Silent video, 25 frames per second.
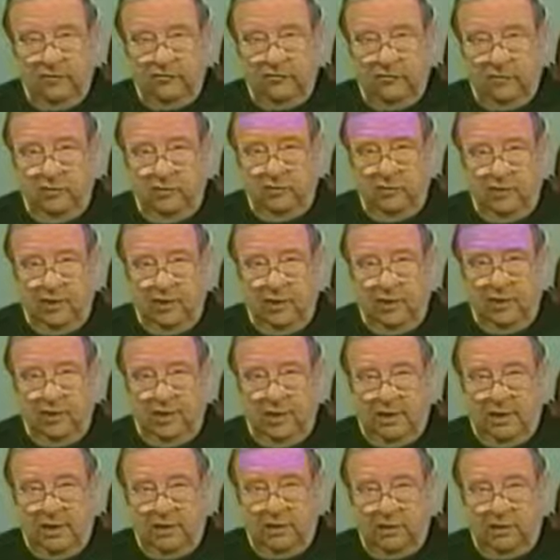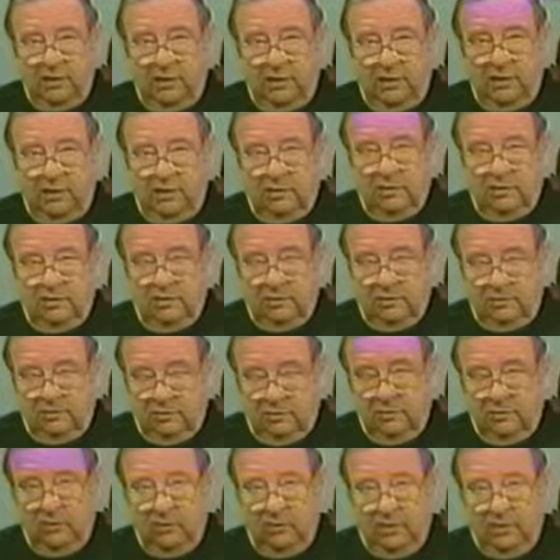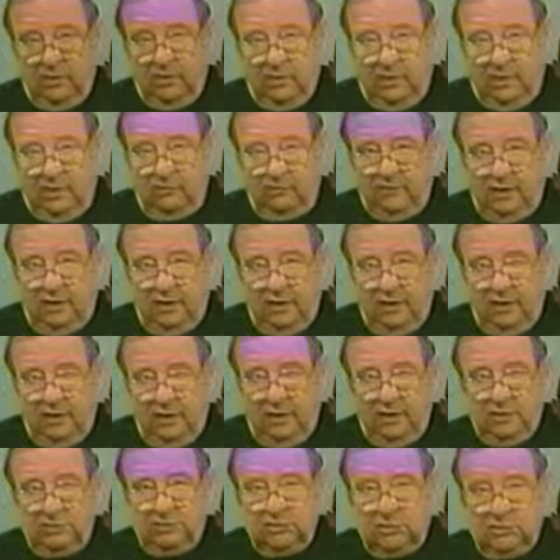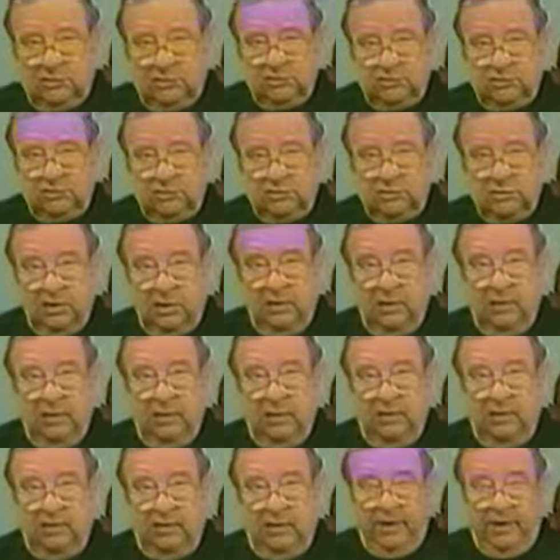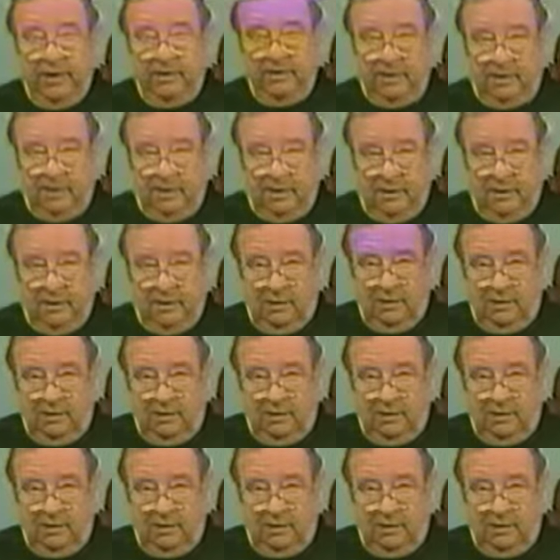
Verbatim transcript: degree in that area, although he has taken college courses, that uh,